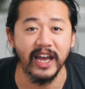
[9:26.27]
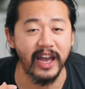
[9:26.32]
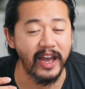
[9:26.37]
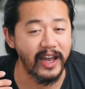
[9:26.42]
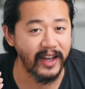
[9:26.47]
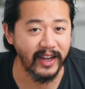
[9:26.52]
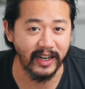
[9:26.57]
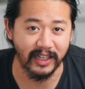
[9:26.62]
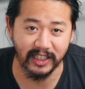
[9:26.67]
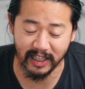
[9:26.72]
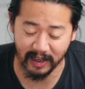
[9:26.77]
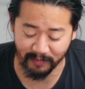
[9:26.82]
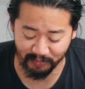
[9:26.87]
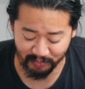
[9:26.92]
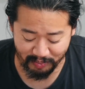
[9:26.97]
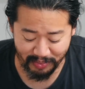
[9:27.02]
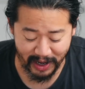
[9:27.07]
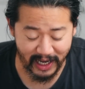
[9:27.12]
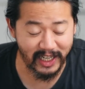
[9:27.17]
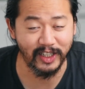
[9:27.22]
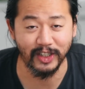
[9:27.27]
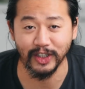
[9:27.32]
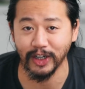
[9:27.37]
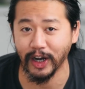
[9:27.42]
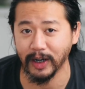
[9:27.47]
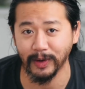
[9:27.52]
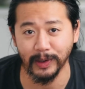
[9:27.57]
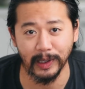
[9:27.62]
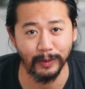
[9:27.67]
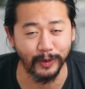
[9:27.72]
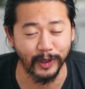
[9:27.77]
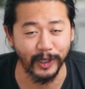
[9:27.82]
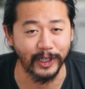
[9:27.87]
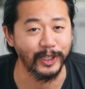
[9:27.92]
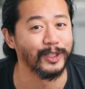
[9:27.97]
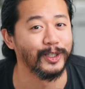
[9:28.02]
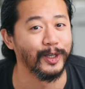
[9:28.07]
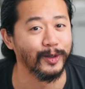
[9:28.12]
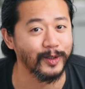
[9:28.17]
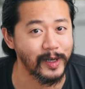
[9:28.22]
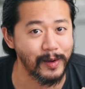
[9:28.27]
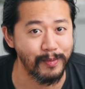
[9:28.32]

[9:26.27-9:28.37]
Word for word: and Back in Taiwan, we've got salt